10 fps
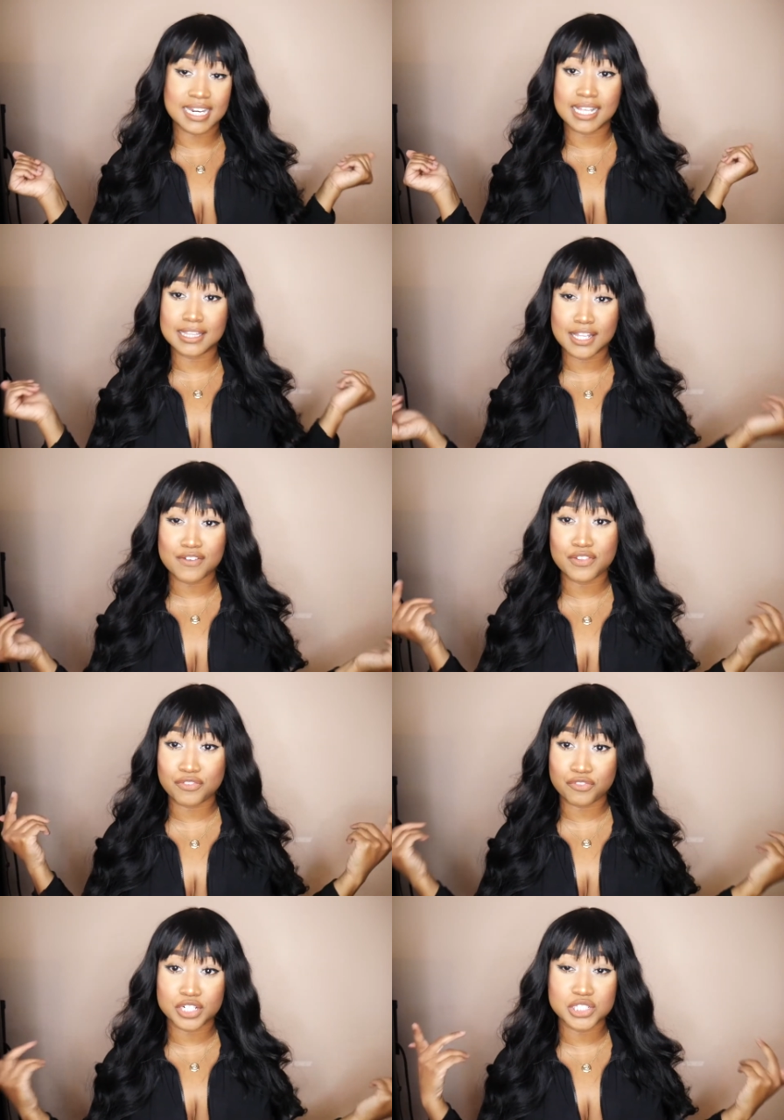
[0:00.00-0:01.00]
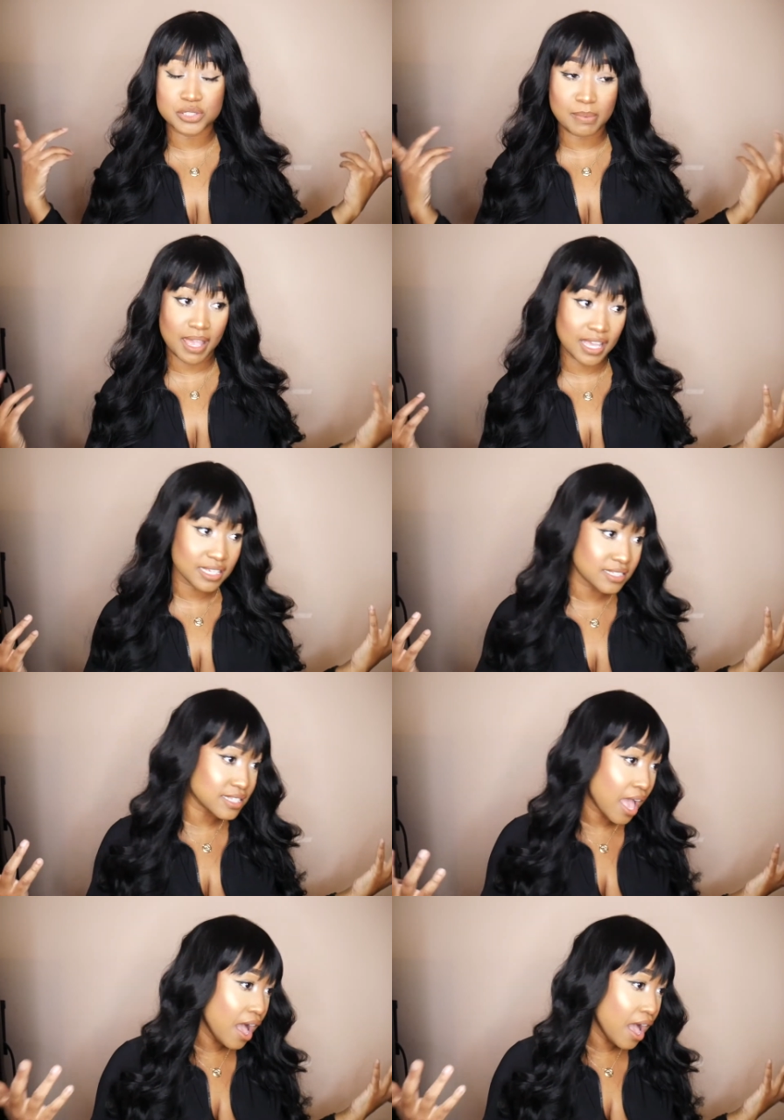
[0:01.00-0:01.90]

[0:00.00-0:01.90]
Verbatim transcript: And I love the fringe bangs.